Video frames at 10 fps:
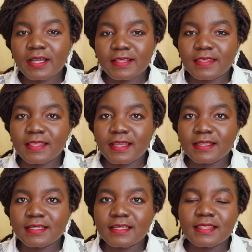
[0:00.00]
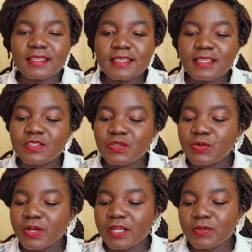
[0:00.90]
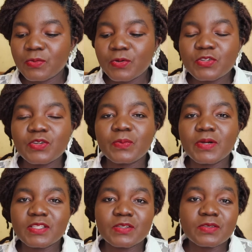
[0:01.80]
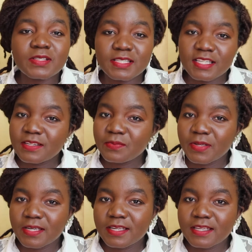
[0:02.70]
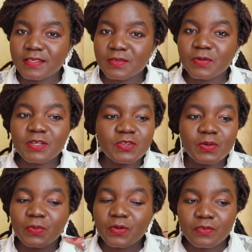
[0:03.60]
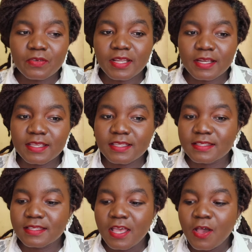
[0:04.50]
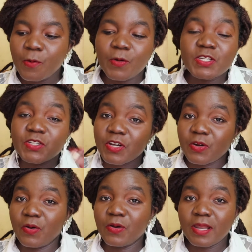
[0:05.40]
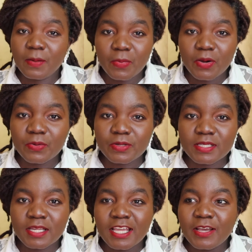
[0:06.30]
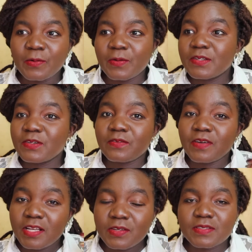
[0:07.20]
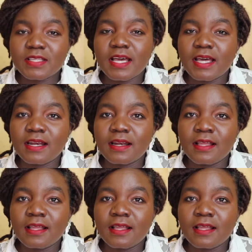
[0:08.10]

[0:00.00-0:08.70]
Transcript: at that. They just look at what your personal statement is, what your profile is, what you're all about, what your values are.